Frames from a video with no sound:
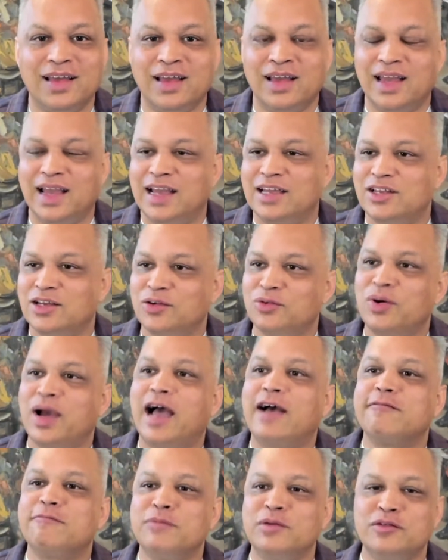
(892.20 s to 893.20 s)
and who
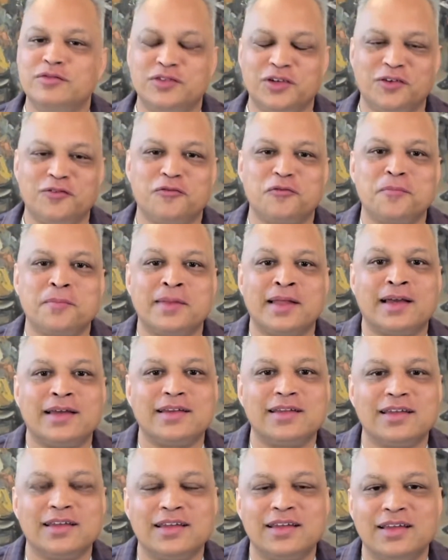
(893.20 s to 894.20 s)
have moved on from that.
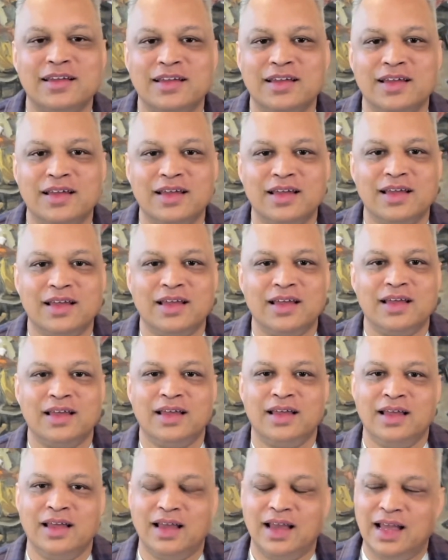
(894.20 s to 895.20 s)

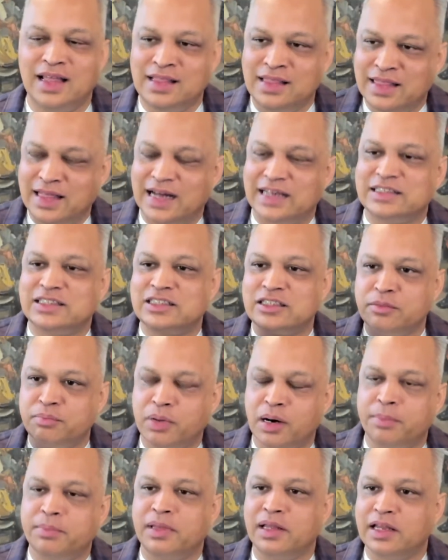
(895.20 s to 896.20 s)
And that's the
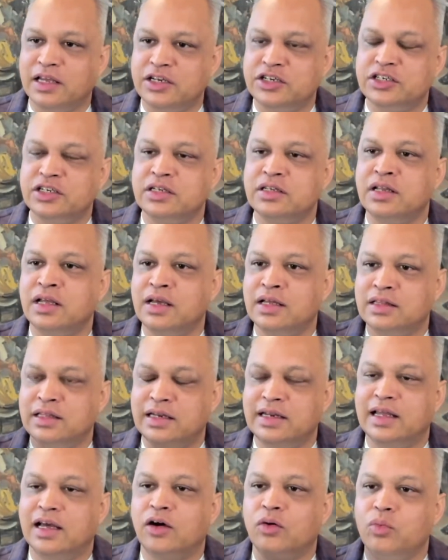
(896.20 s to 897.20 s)
population that
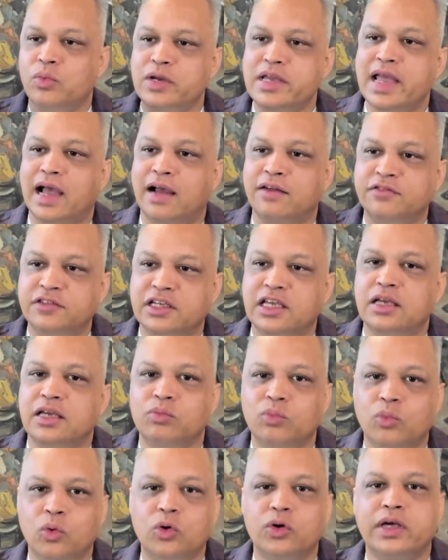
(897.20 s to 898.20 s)
now we have to keep
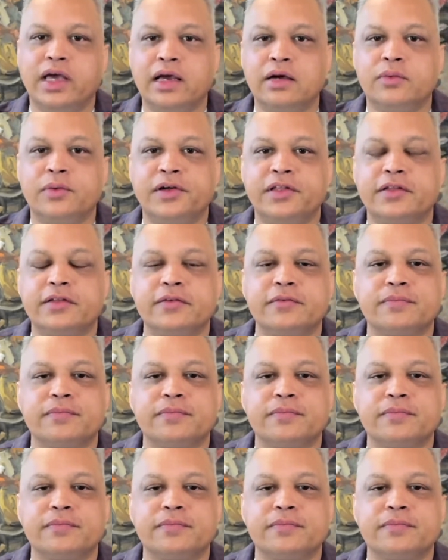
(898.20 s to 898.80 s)
walking with.